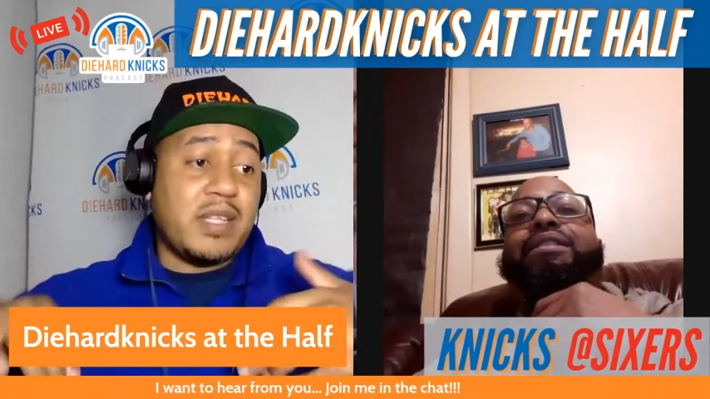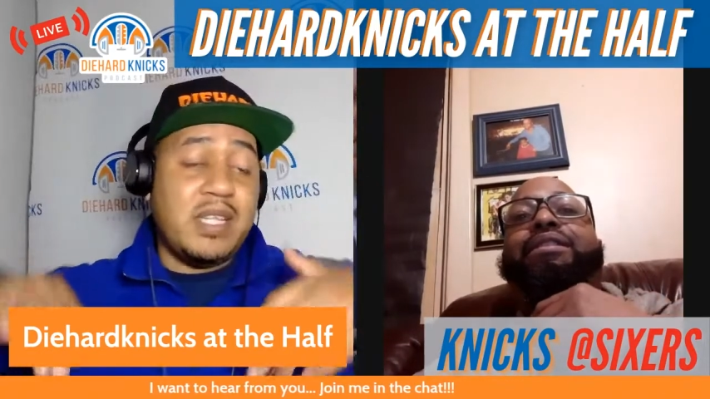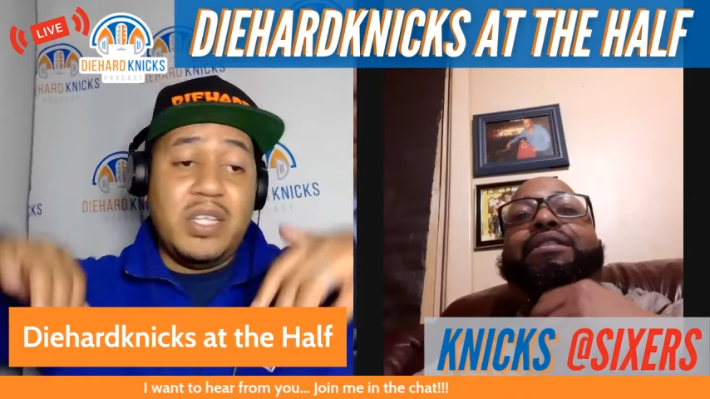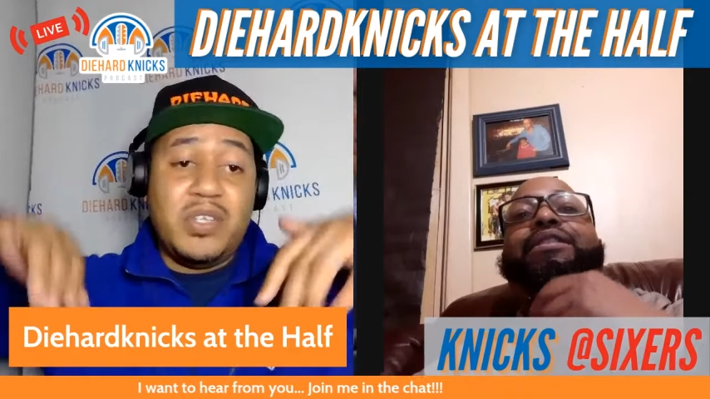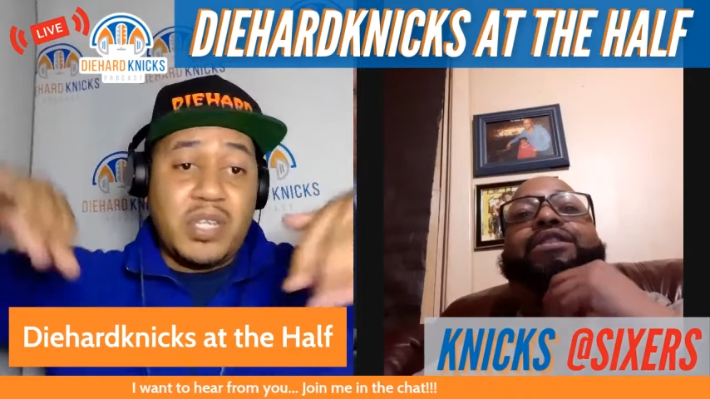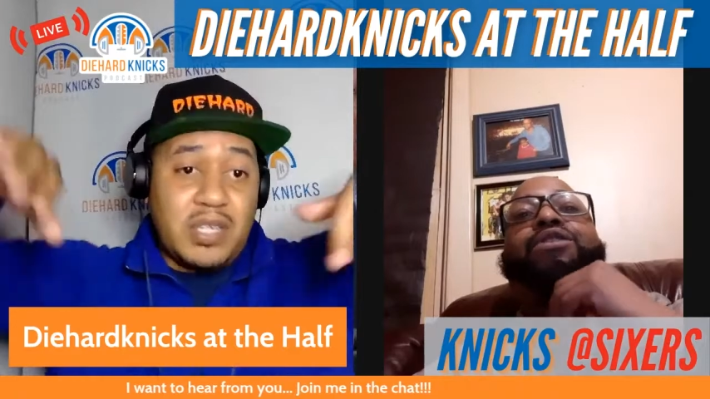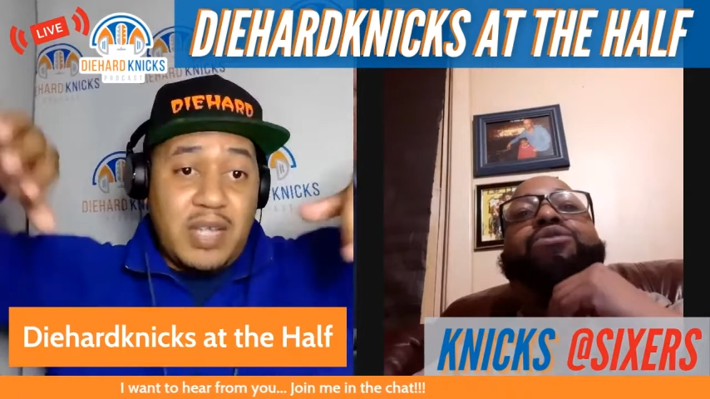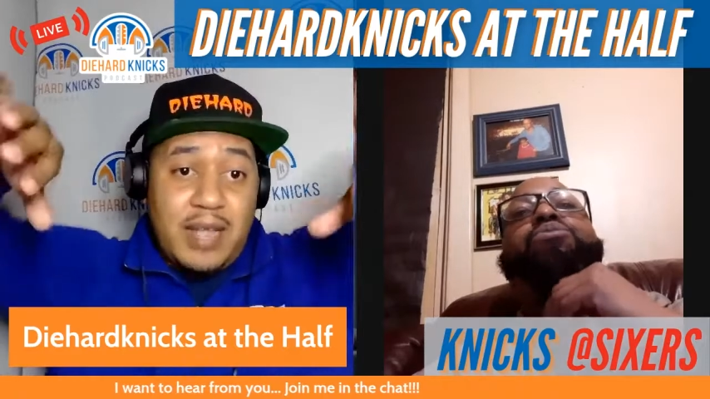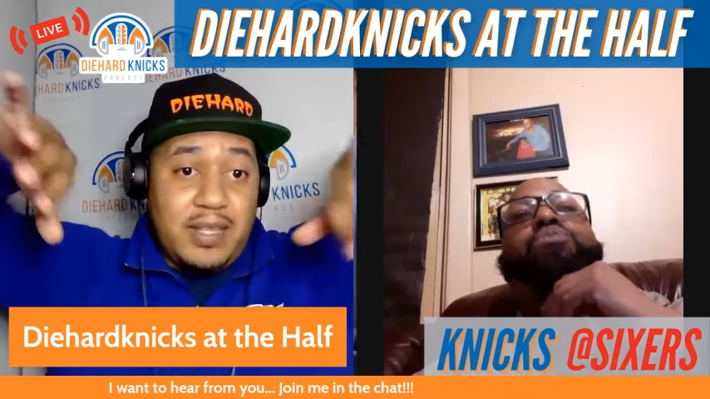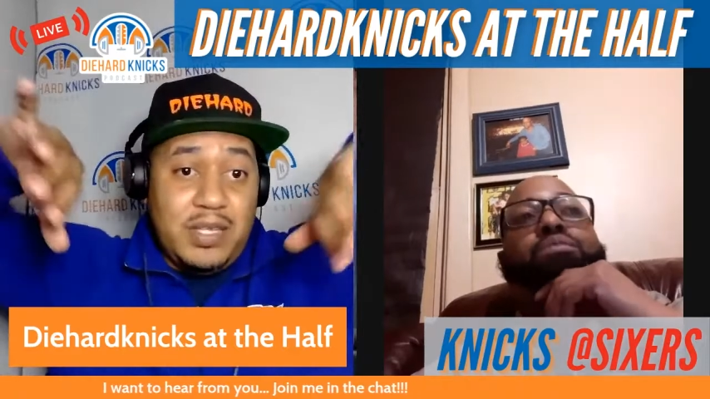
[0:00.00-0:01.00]
because he's just
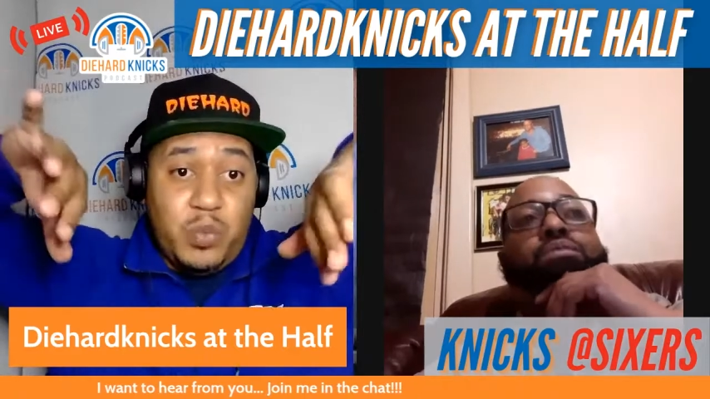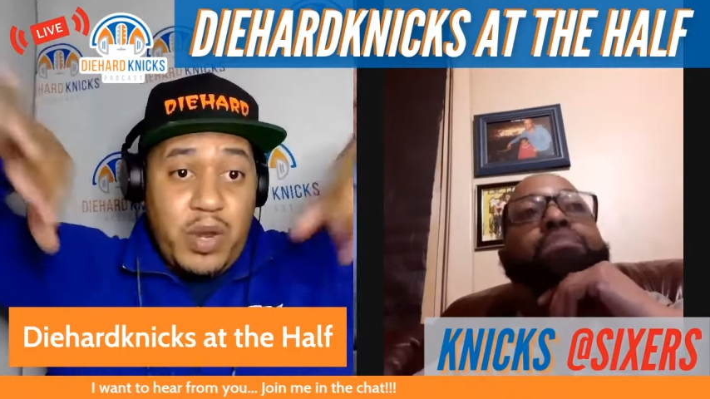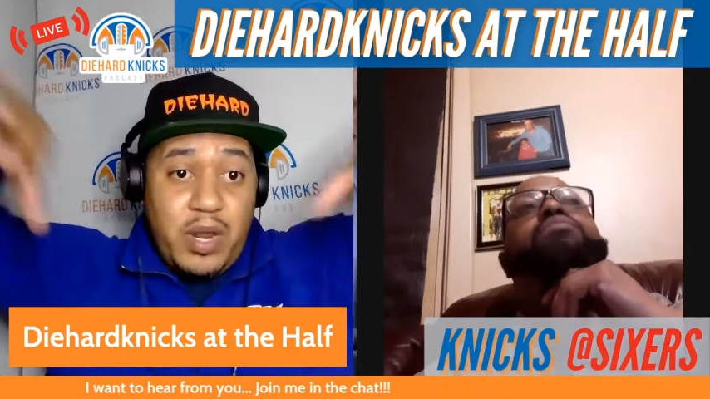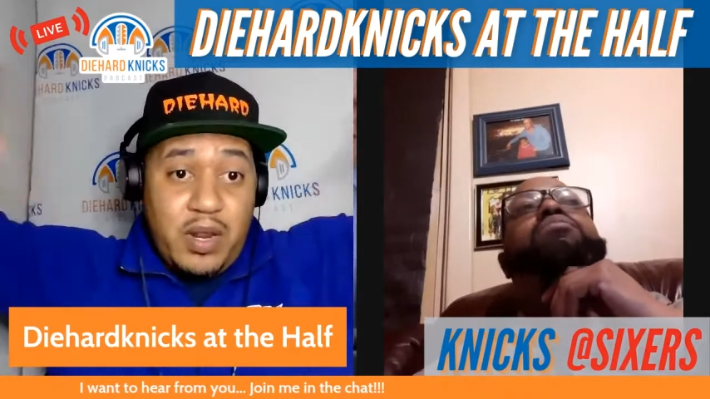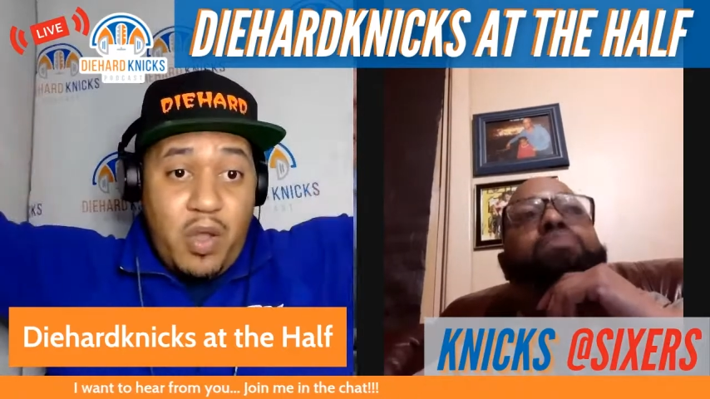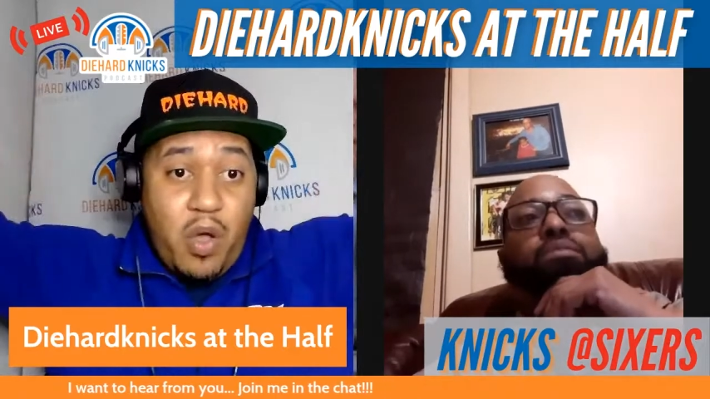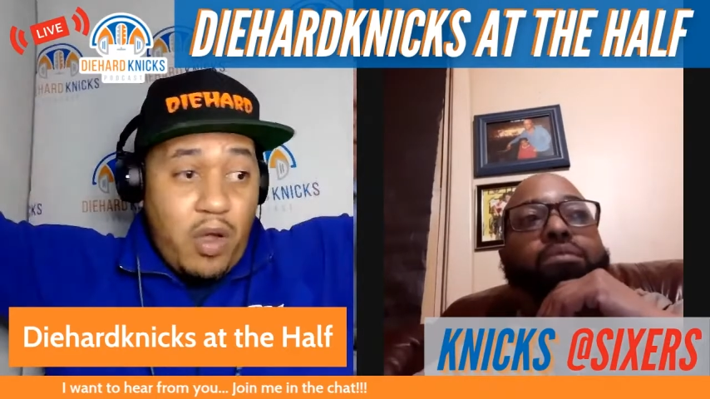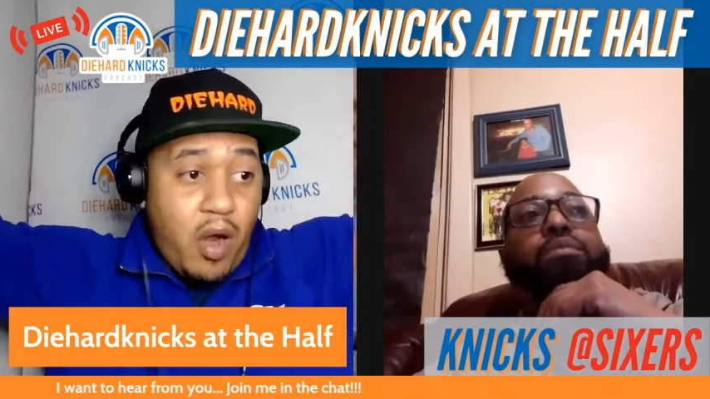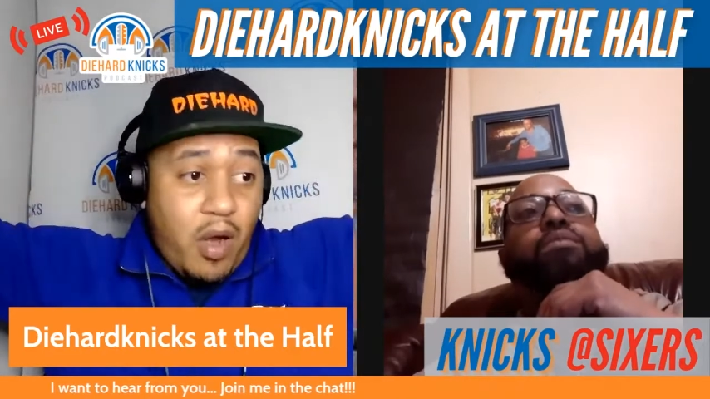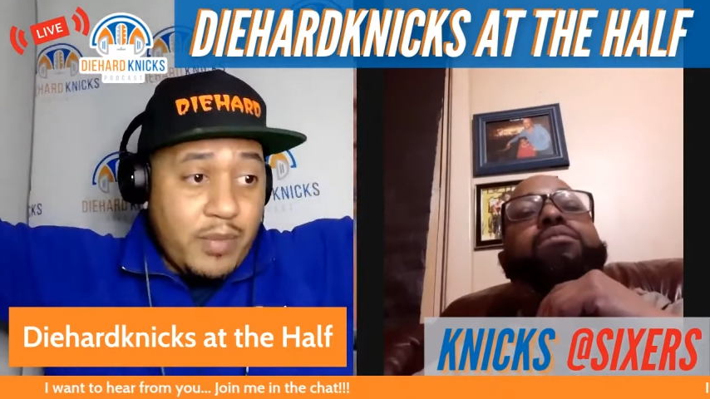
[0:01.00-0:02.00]
got these weird
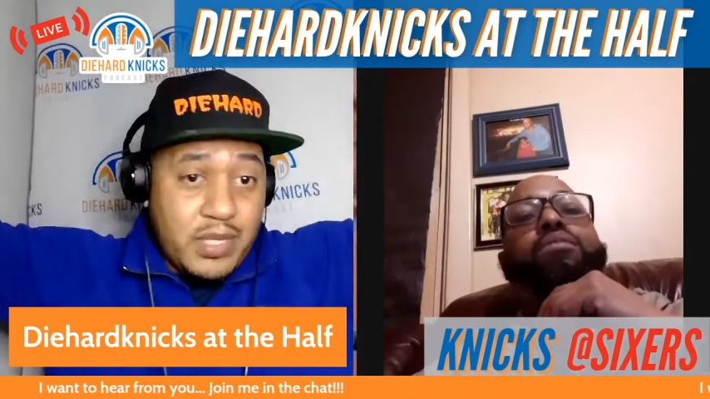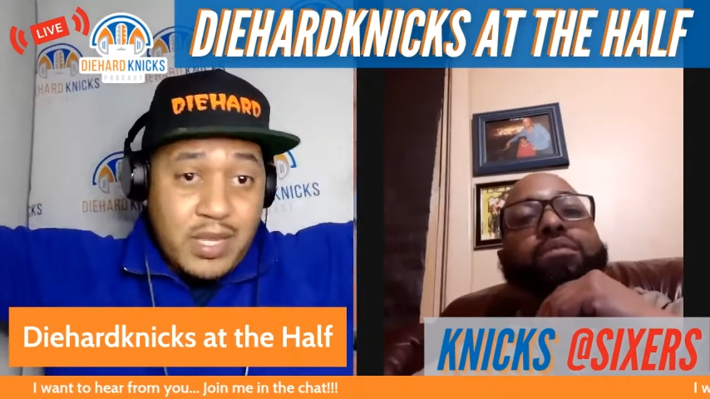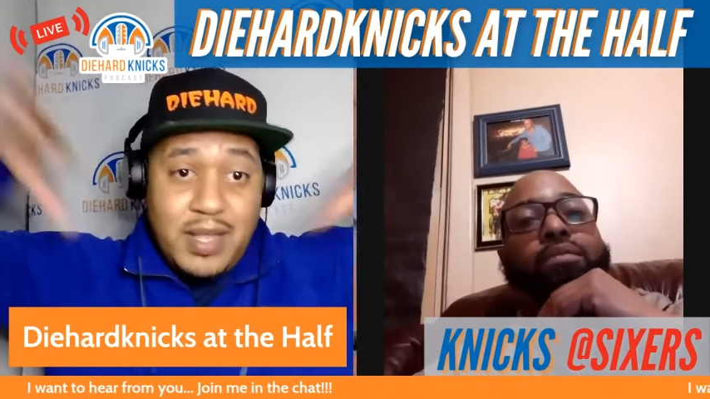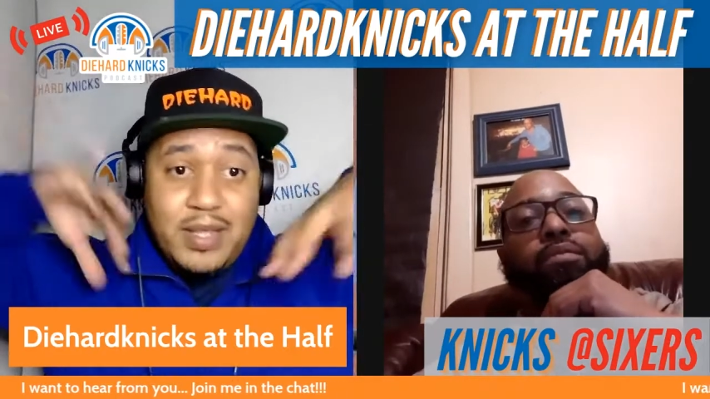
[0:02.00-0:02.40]
long arms.